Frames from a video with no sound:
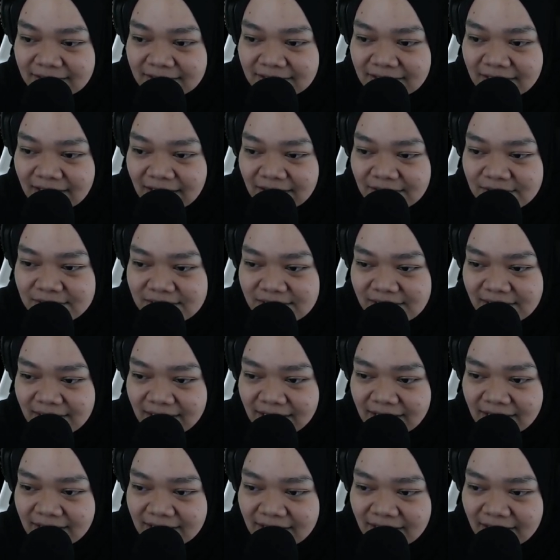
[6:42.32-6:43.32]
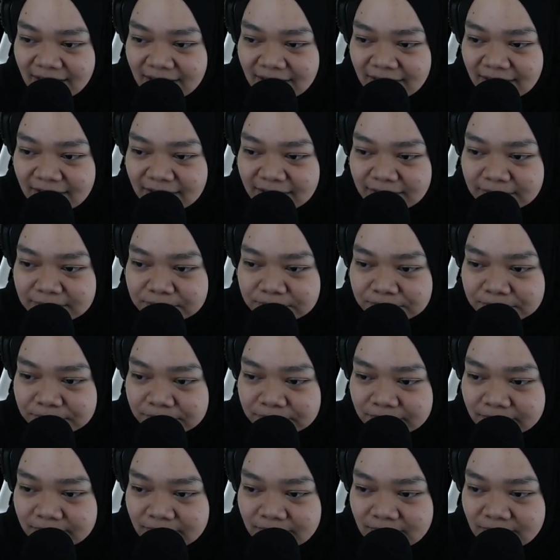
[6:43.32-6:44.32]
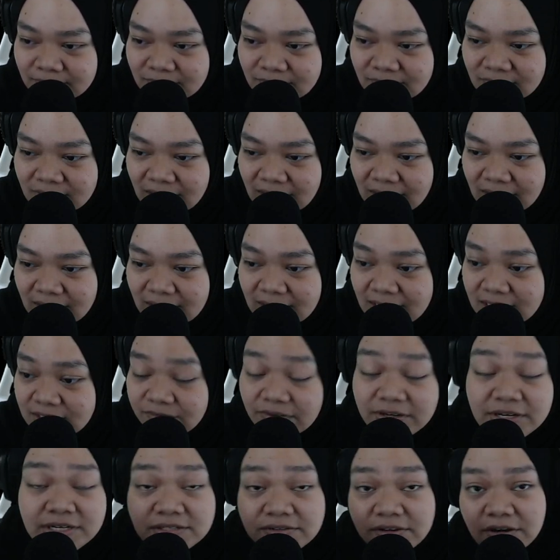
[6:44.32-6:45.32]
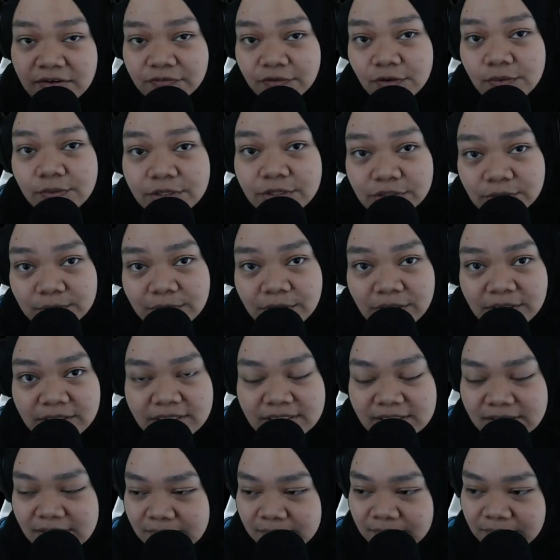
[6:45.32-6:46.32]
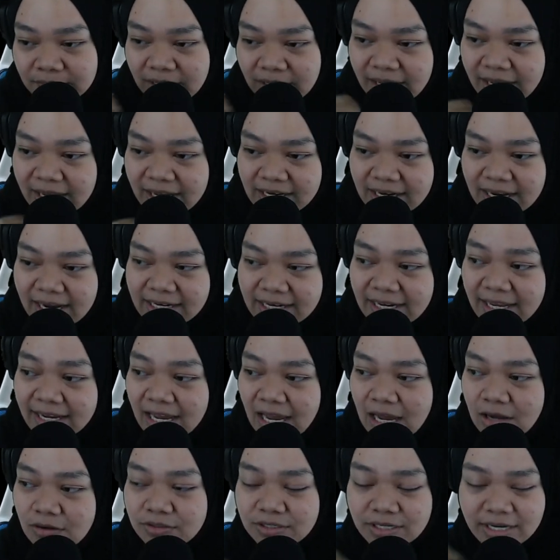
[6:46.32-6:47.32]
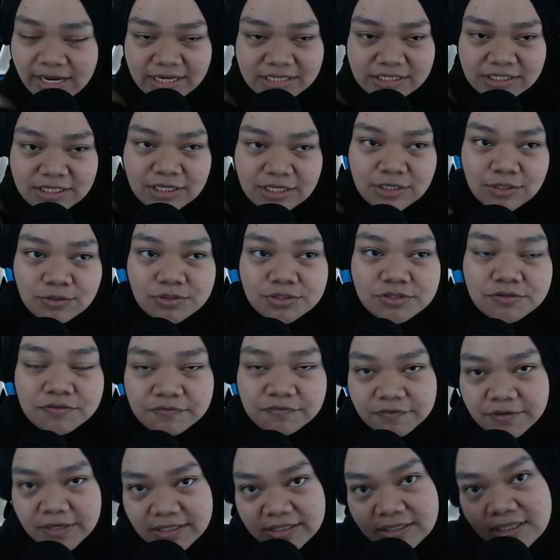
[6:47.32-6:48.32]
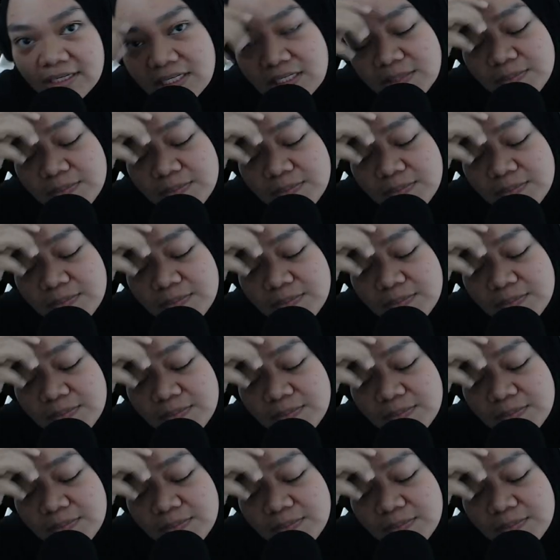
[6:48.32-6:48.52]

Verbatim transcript: how to say um it's very straightforward to be honest and I like how they actually use Phoenix